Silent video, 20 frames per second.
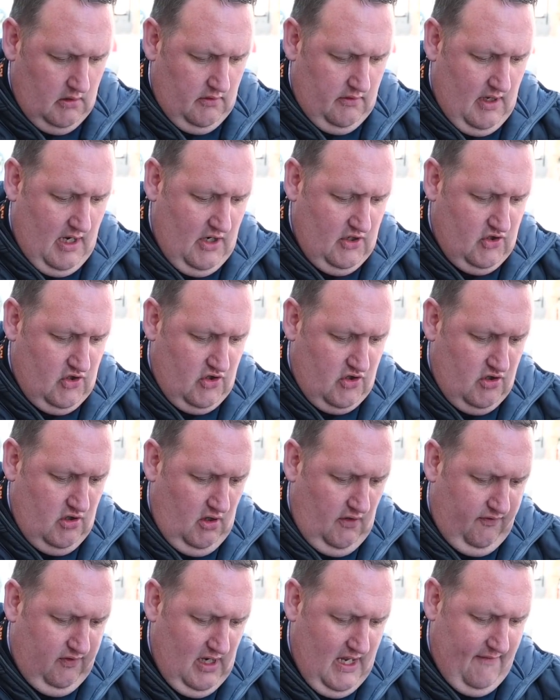that is just
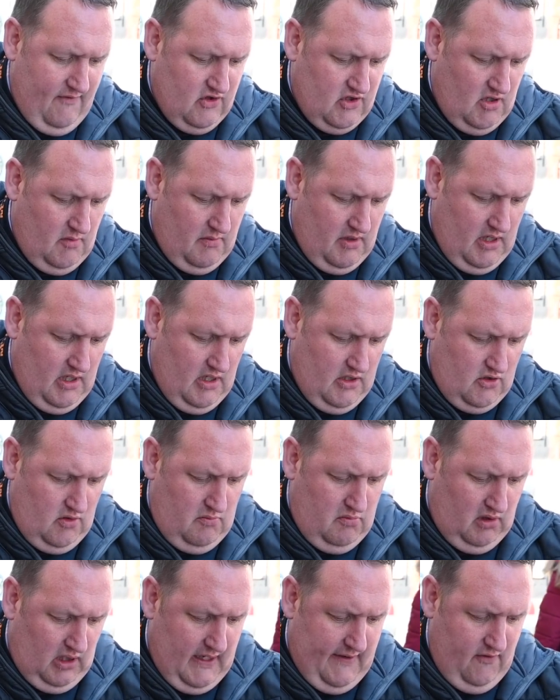so flavoursome, it is
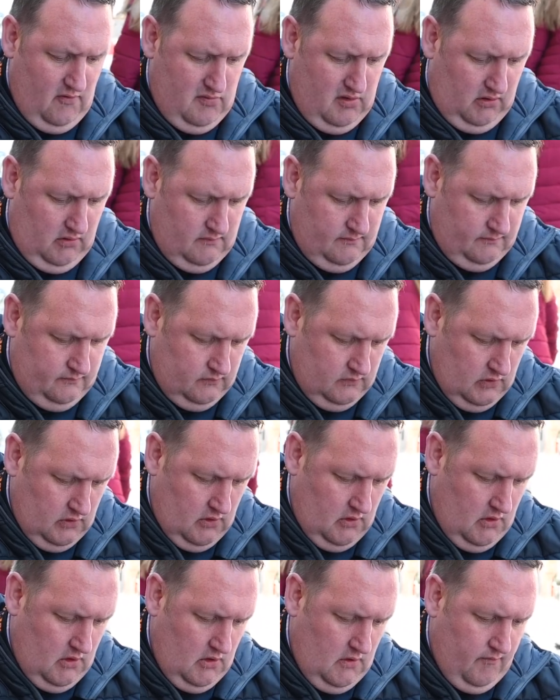unbelievable.
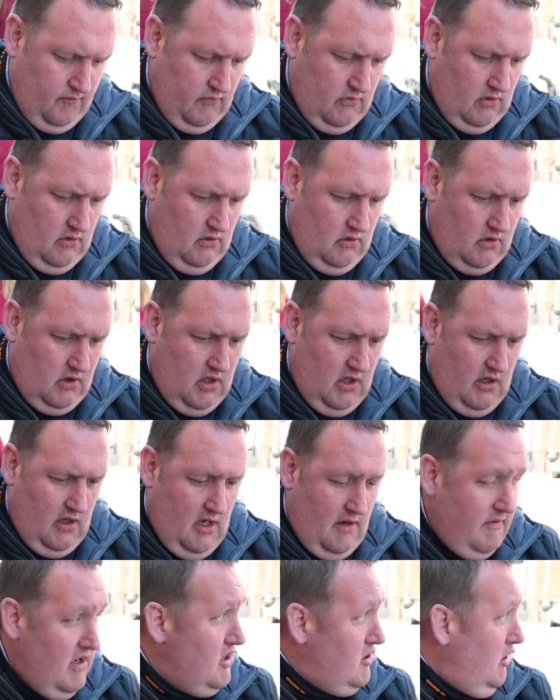Look at
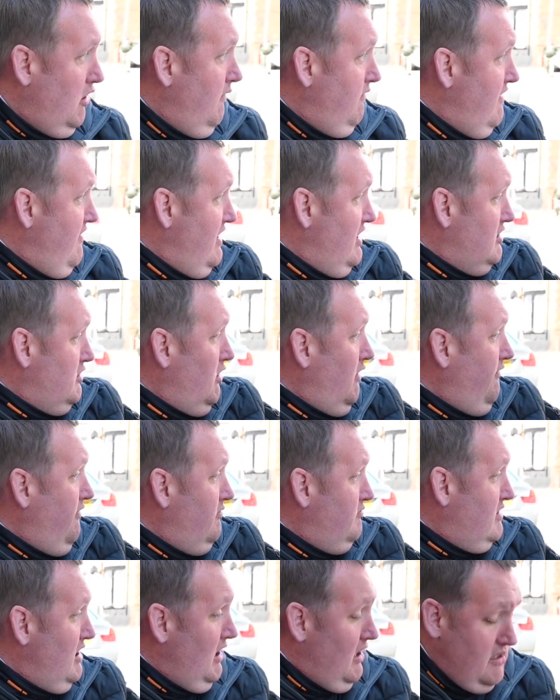that, it's lovely this, love,
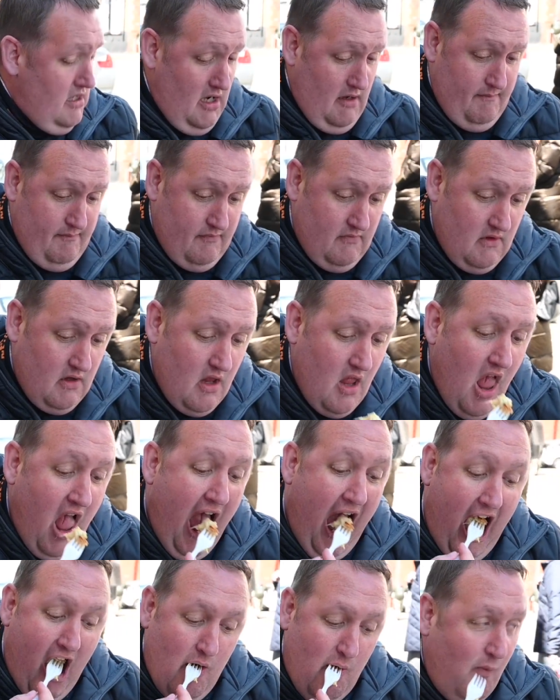I'm telling you. It's really
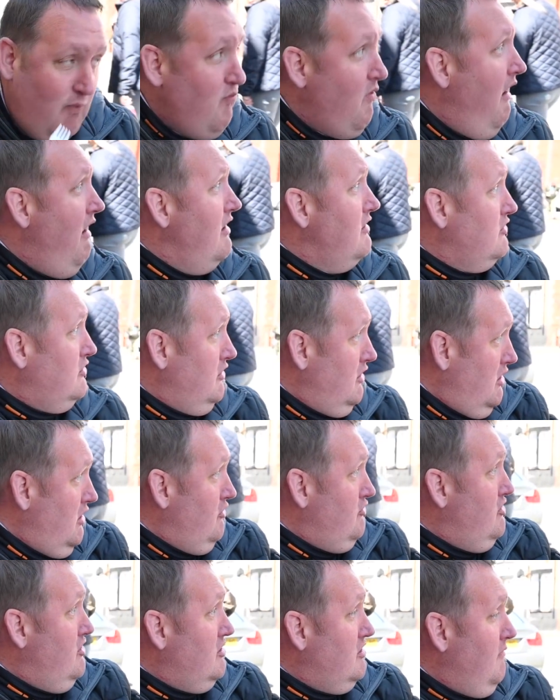tasty, it smells It's
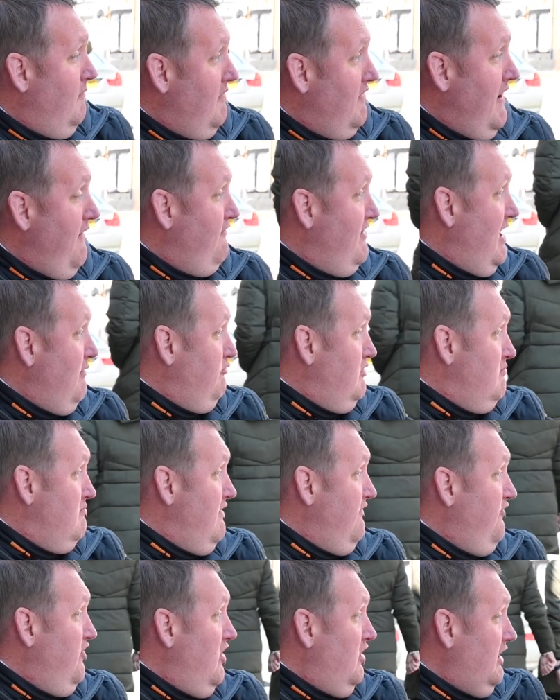gorgeous, never had one
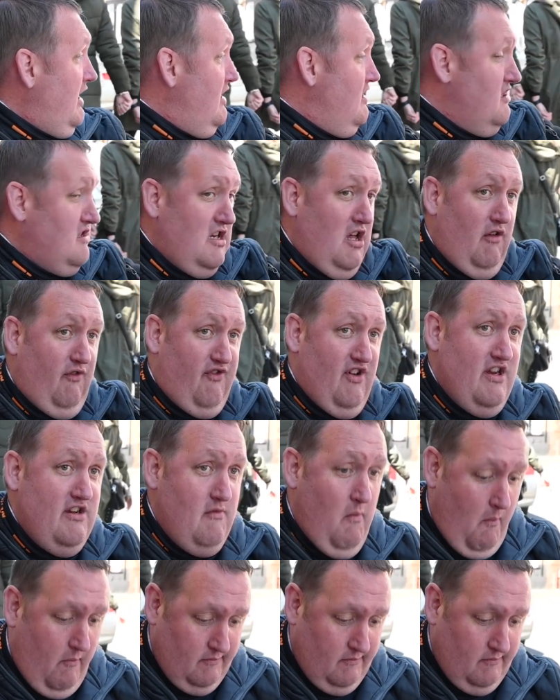before, get yourself in.